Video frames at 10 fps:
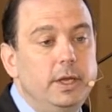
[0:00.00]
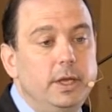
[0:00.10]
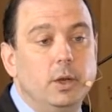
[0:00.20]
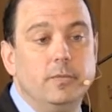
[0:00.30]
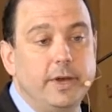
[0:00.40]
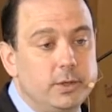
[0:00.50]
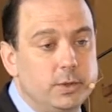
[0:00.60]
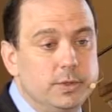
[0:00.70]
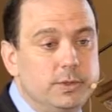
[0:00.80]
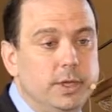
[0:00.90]
you know,
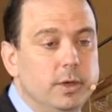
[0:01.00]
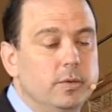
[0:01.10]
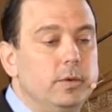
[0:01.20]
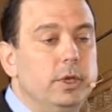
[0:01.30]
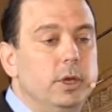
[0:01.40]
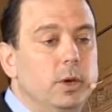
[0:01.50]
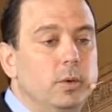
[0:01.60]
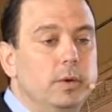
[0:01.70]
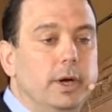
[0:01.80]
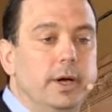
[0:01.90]
veterans that are, you
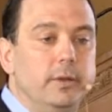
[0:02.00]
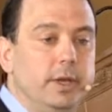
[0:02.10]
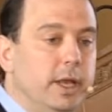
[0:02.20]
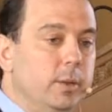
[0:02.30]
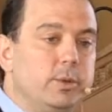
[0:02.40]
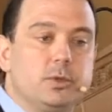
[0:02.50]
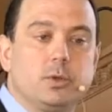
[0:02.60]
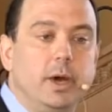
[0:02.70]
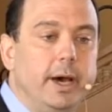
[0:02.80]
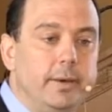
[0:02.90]
know, uh, they're getting
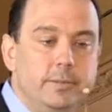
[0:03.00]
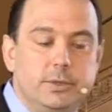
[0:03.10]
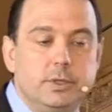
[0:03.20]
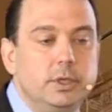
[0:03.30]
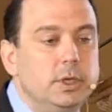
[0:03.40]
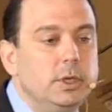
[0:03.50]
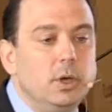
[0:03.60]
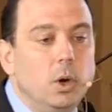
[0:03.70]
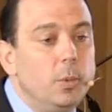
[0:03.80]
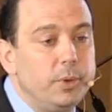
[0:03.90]
prescribed
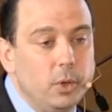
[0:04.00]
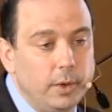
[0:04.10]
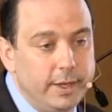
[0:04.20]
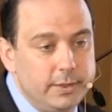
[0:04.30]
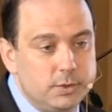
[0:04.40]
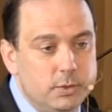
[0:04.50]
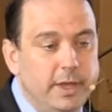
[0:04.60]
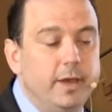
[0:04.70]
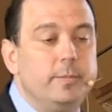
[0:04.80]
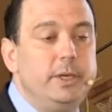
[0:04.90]
opioids, or
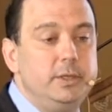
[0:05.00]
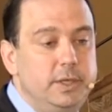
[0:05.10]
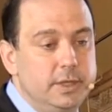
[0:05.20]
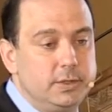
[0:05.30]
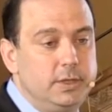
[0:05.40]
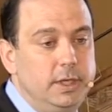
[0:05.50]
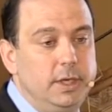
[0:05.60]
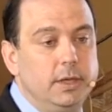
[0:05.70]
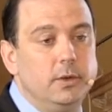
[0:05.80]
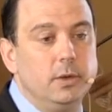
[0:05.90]
they have P T S
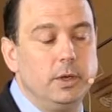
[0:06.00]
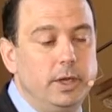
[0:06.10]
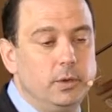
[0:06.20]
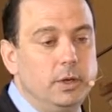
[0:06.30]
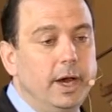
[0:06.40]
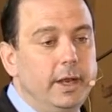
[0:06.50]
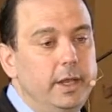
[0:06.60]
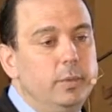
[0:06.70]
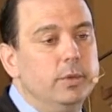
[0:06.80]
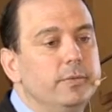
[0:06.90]
D, and they're and they're not
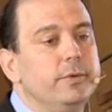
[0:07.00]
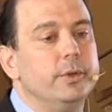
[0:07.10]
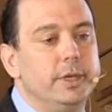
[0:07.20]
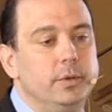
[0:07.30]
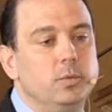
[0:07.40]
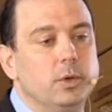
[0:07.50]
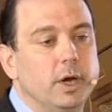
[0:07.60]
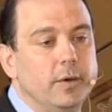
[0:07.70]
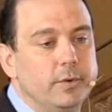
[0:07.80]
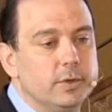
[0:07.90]
able to fully
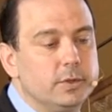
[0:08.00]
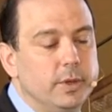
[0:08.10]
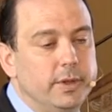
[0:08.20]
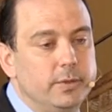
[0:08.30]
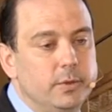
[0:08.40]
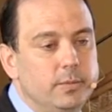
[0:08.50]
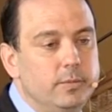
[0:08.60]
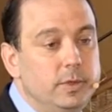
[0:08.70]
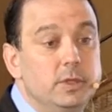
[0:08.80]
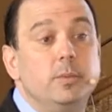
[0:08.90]
recover. So I think there
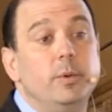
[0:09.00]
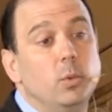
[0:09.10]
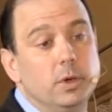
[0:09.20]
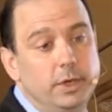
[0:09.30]
needs to be more